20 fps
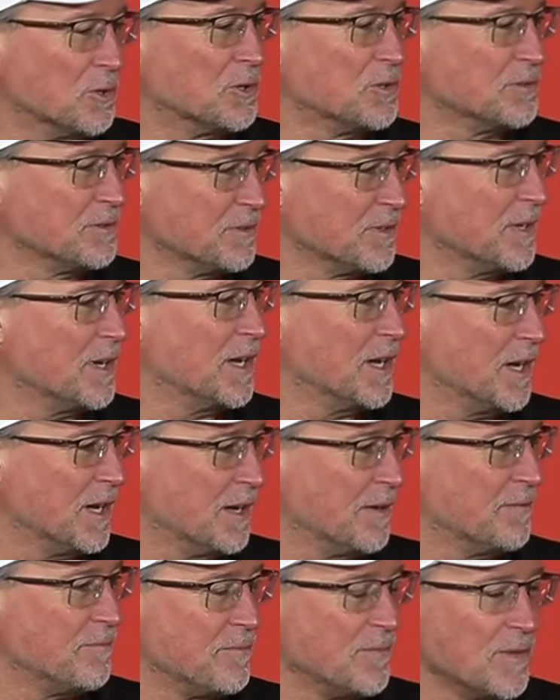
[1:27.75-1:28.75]
Rule.
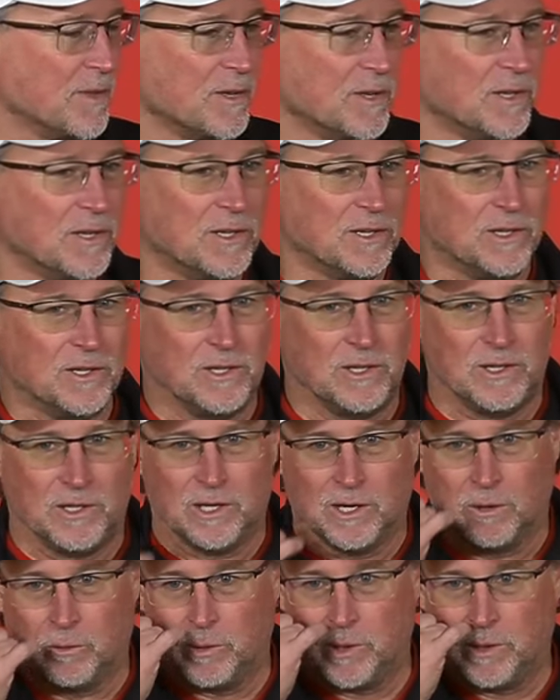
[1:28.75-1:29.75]

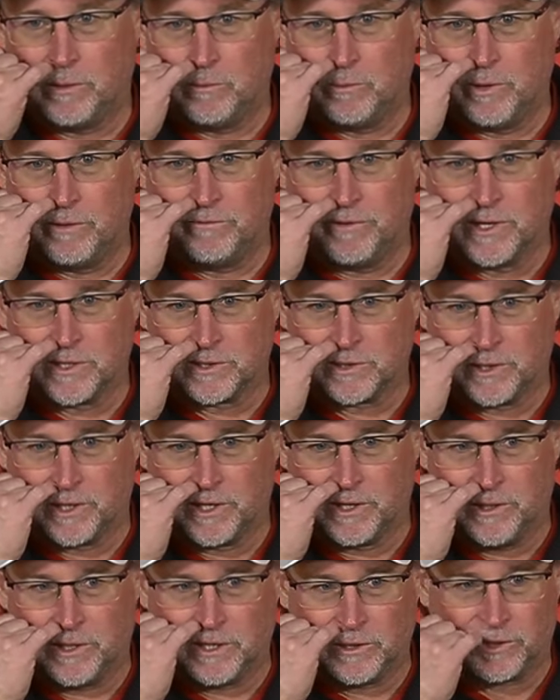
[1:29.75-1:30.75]
We
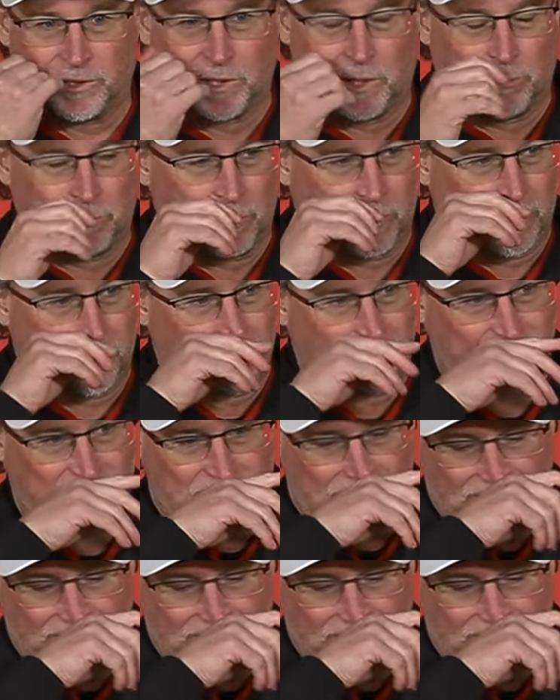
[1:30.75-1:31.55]
visited in December,